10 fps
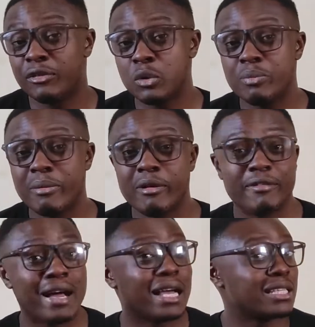few people
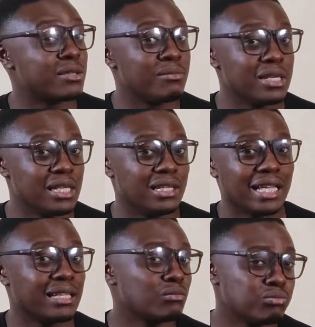have asked me,
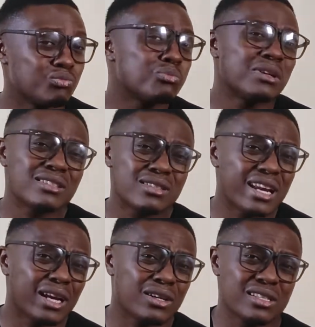like, what should
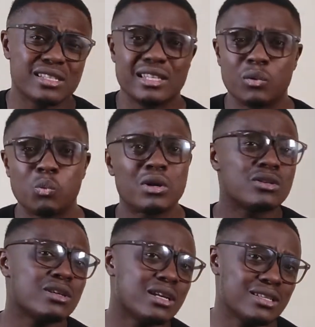I consider? What
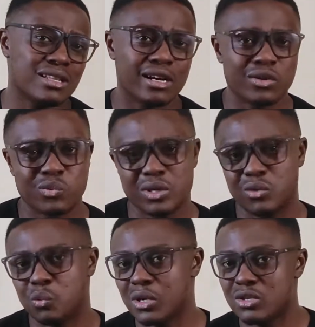should I start with?
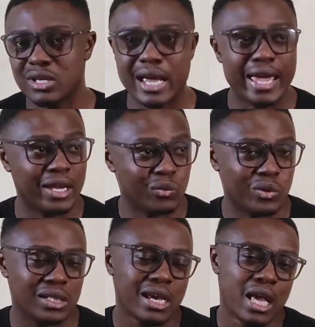What should I end
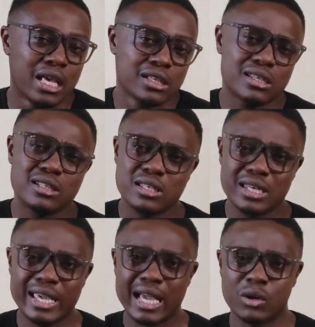with? So
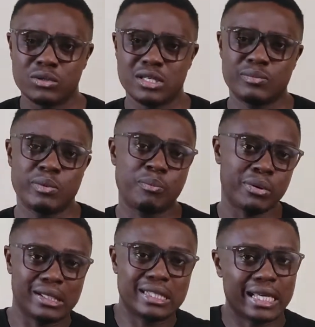today I'll just be
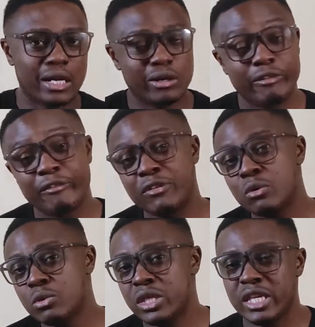pointing out a
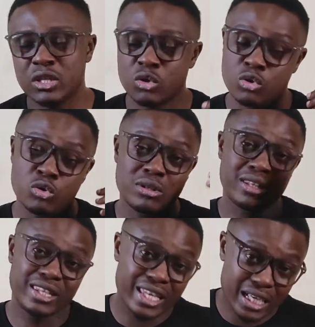few things you should
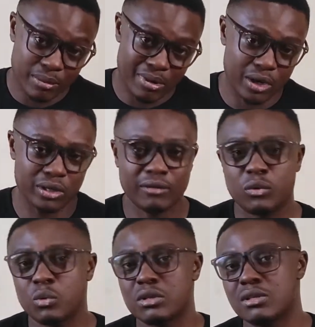think about if
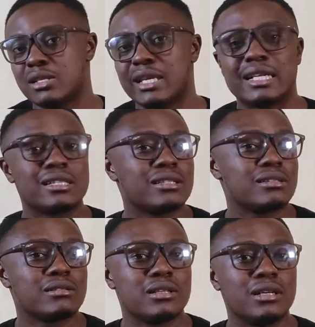you want to start
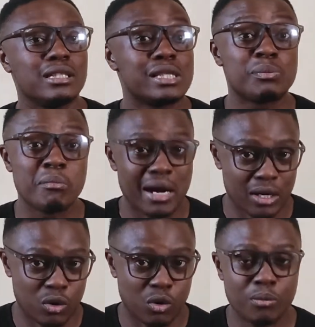a
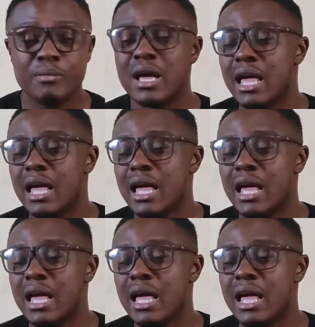smart home.